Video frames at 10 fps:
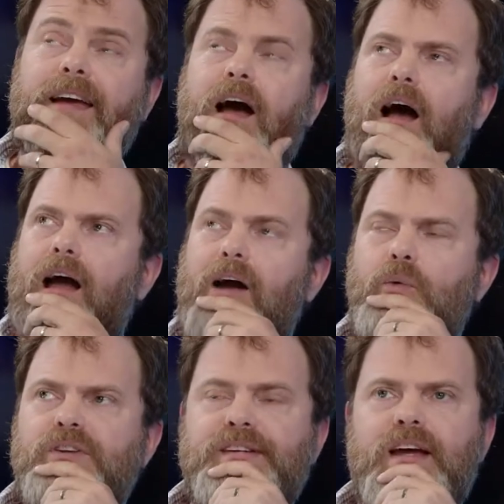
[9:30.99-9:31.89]
Yeah, I, I
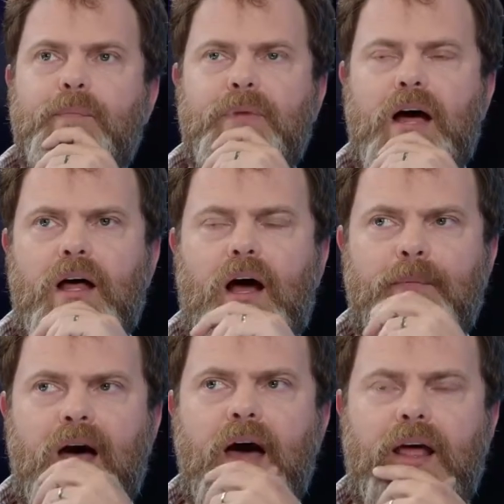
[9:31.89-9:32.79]
would say I'm not,
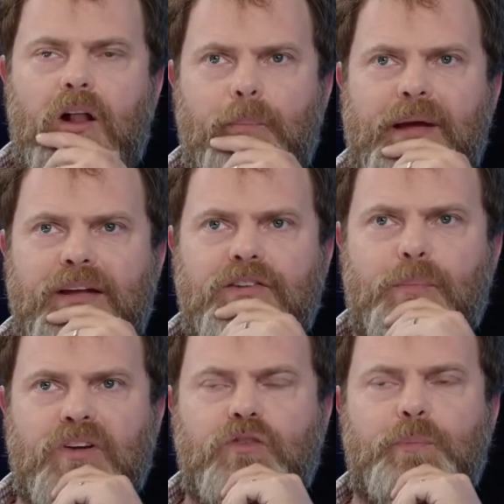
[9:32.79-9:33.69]
I'm not hell-bent to
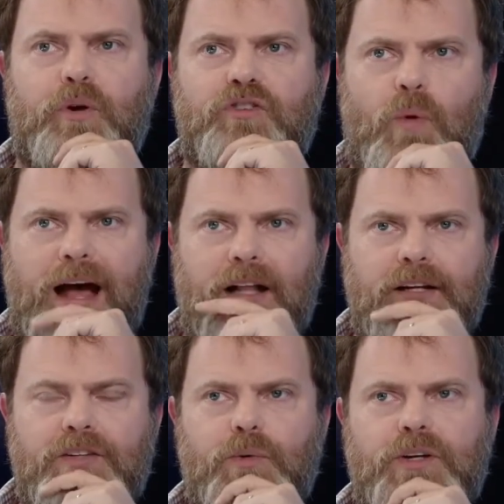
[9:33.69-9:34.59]
bring
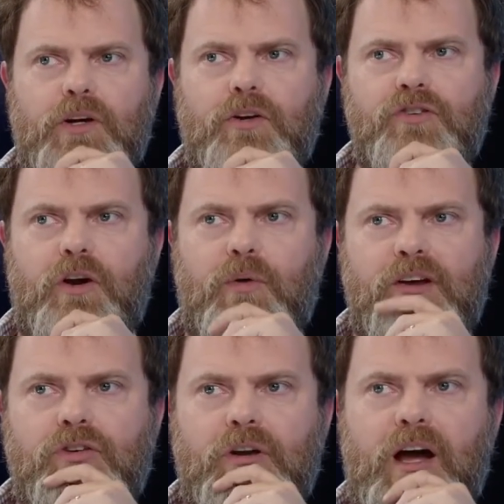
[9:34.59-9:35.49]
spirituality to a younger
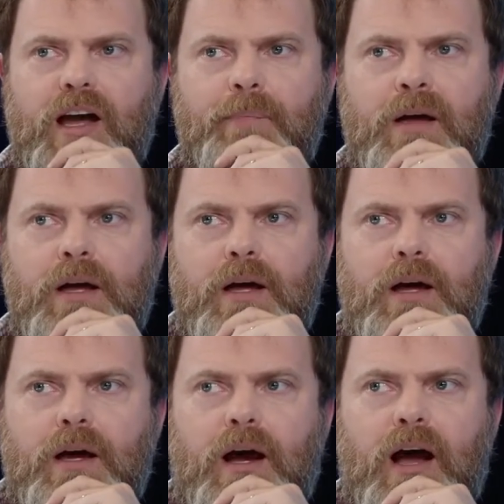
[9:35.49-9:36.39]
generation. I'm,
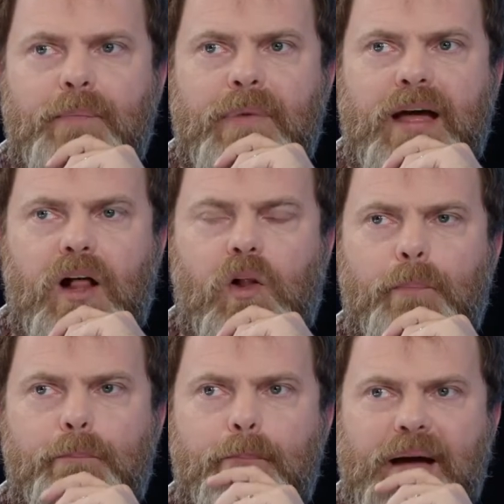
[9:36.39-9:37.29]
I'm
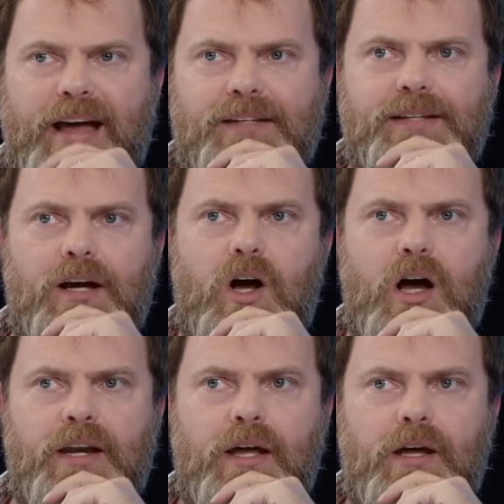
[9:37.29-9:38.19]
hell-bent
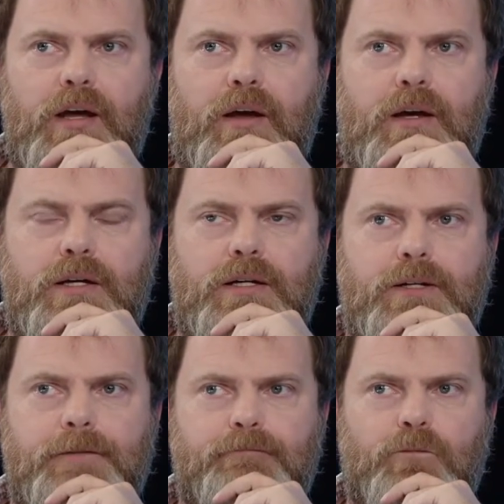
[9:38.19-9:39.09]
on
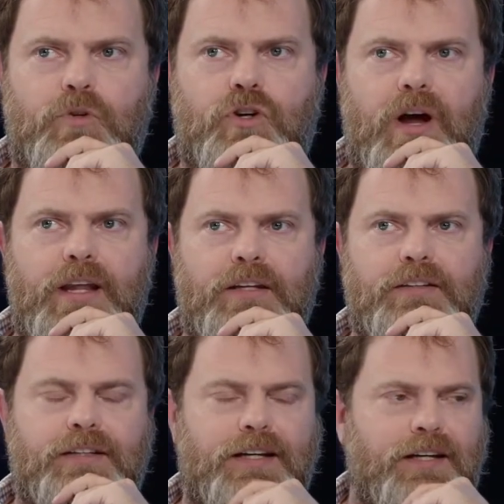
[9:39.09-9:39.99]
trying to
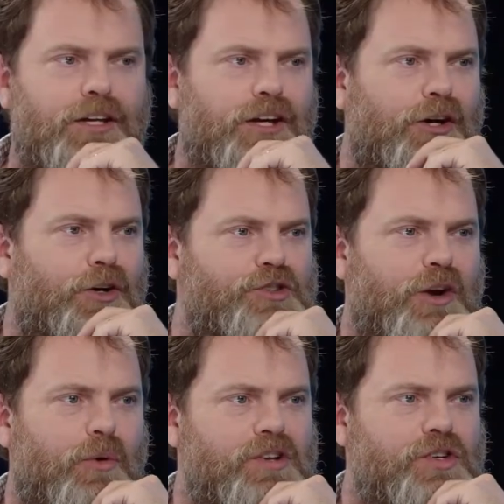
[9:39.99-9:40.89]
kick the younger
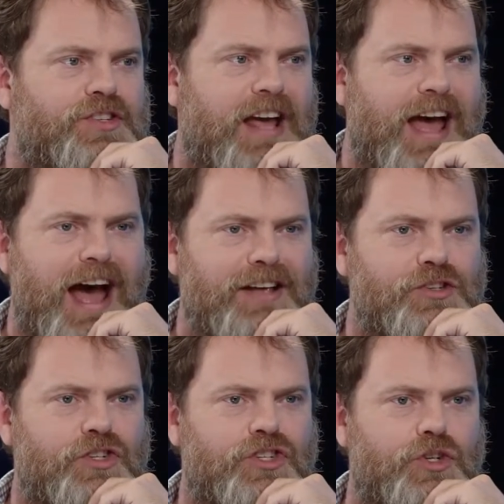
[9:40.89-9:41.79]
generation's
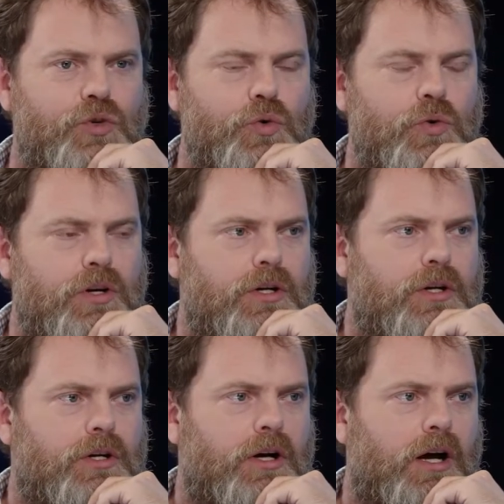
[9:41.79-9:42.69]
ass to,
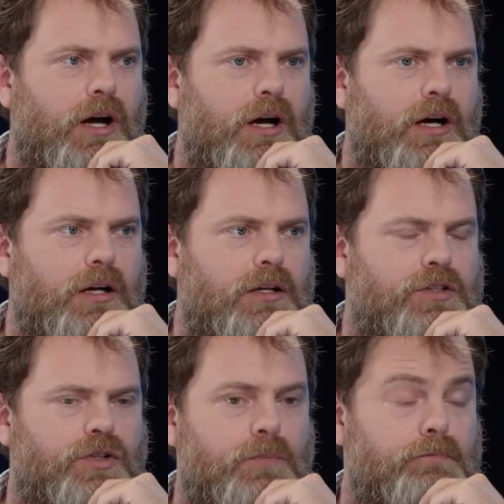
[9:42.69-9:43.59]
uh, to